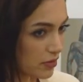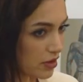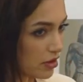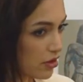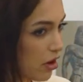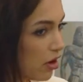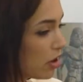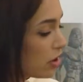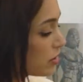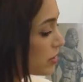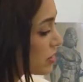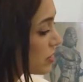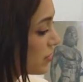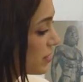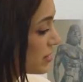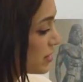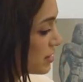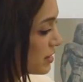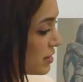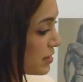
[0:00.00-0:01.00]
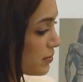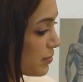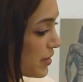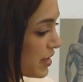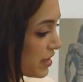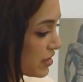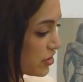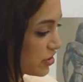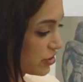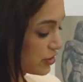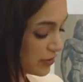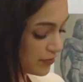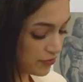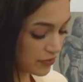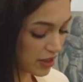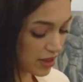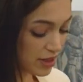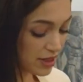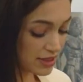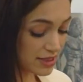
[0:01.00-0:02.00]
all across this picture.
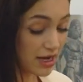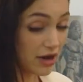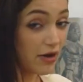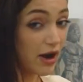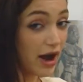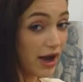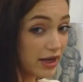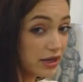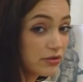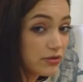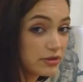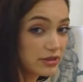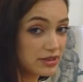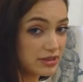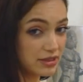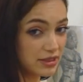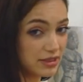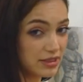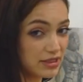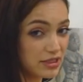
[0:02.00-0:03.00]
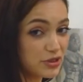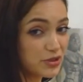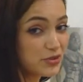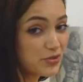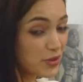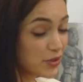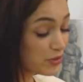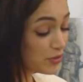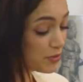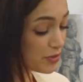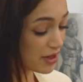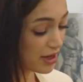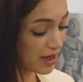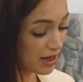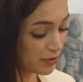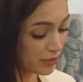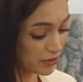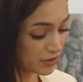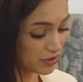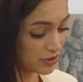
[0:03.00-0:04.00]
Now, I will see it. You won't be
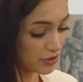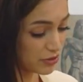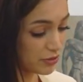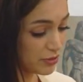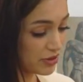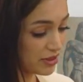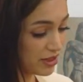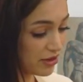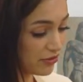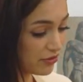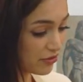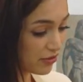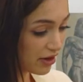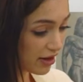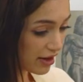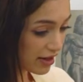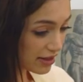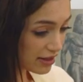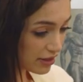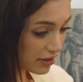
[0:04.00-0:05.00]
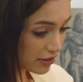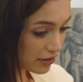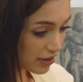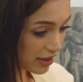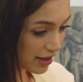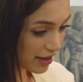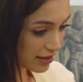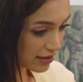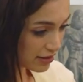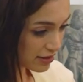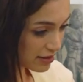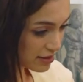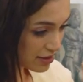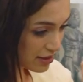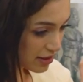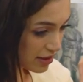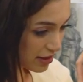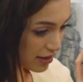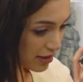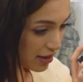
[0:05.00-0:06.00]
able to, but if I look at it,
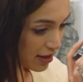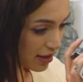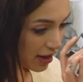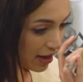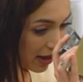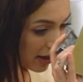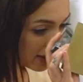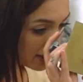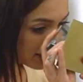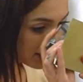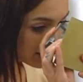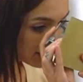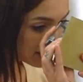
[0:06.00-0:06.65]
I can